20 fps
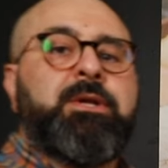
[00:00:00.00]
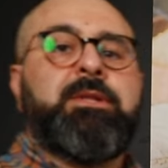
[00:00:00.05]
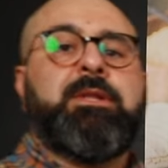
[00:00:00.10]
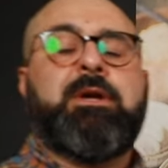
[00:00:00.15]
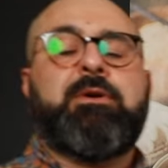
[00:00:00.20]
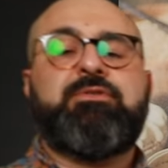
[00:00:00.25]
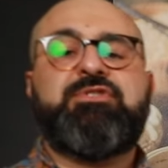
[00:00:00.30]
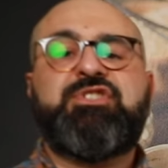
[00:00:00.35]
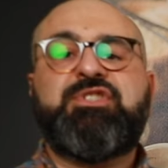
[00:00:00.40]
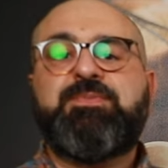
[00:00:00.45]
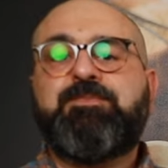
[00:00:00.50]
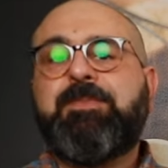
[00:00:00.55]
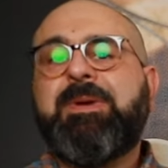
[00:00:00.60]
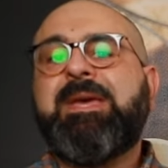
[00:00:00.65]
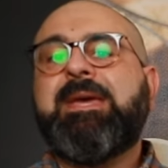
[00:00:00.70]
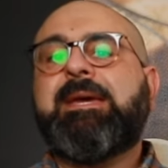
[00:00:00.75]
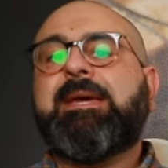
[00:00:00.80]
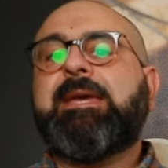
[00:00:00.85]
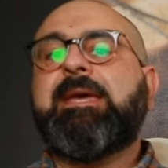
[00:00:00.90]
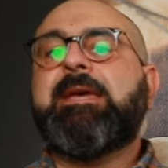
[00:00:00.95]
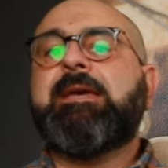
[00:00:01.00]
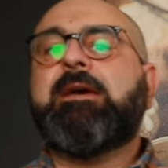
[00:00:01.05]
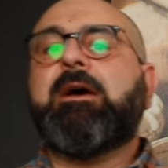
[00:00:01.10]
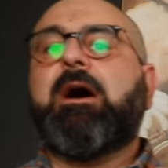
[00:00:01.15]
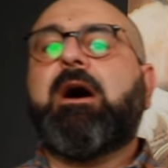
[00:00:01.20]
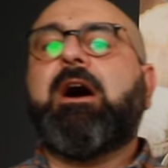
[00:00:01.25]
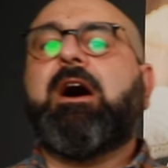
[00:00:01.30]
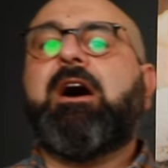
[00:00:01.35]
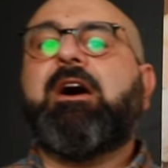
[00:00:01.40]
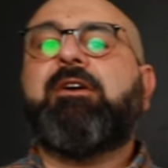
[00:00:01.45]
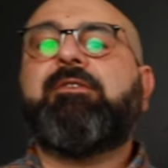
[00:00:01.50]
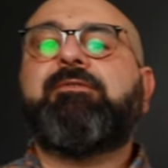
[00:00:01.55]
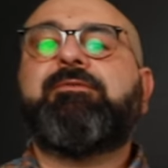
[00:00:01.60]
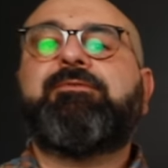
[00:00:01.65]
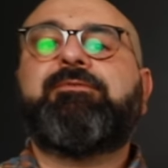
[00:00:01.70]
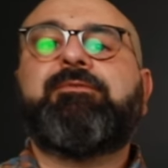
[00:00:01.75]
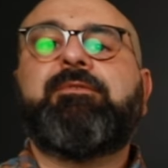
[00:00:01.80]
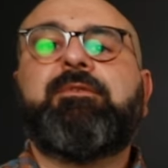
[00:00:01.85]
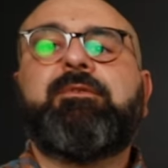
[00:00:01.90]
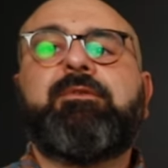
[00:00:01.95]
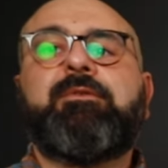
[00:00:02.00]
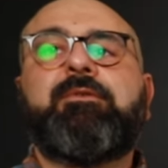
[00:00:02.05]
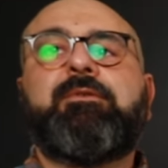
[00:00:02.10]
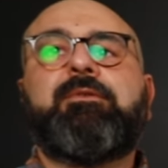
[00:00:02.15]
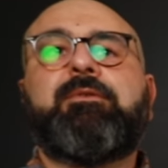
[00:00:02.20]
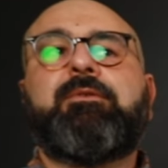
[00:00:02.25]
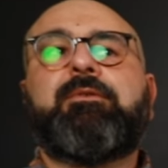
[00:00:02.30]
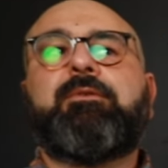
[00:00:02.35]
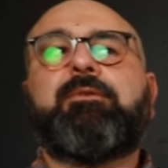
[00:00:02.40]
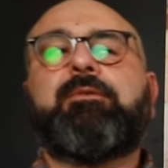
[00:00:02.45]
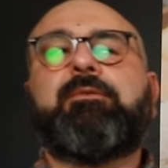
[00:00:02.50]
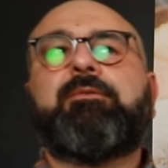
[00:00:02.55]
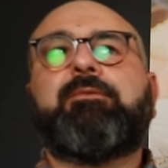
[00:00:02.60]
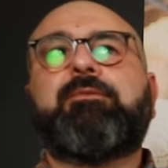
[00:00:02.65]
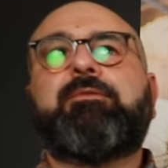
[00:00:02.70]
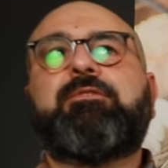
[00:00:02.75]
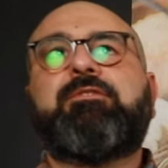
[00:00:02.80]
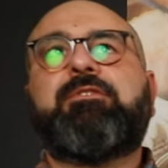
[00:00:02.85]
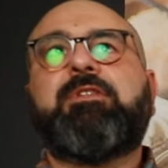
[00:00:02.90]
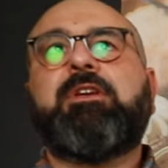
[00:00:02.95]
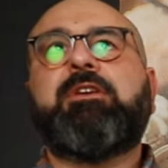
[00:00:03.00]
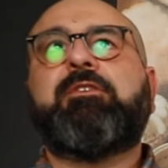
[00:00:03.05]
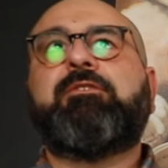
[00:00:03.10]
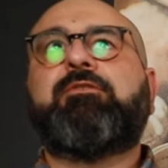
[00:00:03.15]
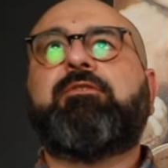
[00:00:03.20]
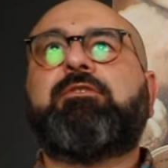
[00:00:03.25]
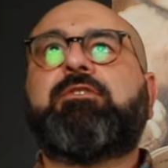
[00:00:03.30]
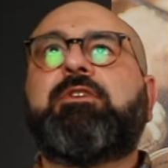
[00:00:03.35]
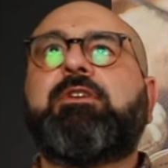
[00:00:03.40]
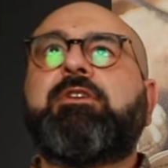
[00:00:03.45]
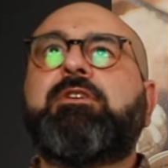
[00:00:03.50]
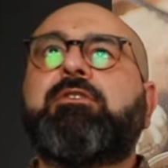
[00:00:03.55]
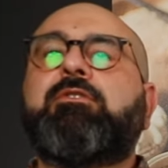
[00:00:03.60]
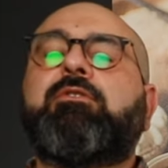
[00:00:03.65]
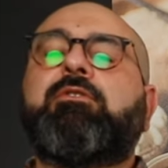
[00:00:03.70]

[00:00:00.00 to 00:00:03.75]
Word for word: Now, speaking of things you didn't